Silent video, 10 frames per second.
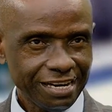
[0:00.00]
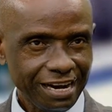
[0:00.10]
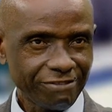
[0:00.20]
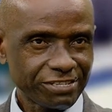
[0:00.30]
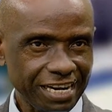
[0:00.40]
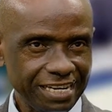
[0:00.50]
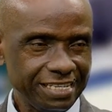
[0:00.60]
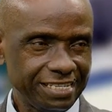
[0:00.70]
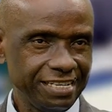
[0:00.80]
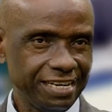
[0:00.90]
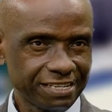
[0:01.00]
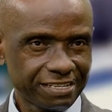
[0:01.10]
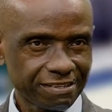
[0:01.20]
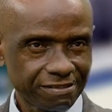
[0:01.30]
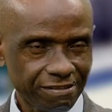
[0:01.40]
after 80
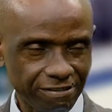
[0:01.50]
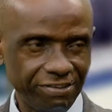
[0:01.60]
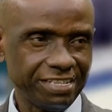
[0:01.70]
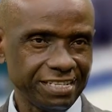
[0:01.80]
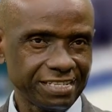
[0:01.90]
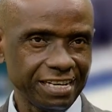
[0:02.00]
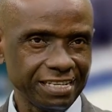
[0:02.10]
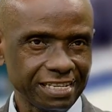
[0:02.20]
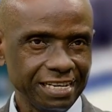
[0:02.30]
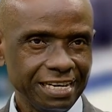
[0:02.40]
years of existence.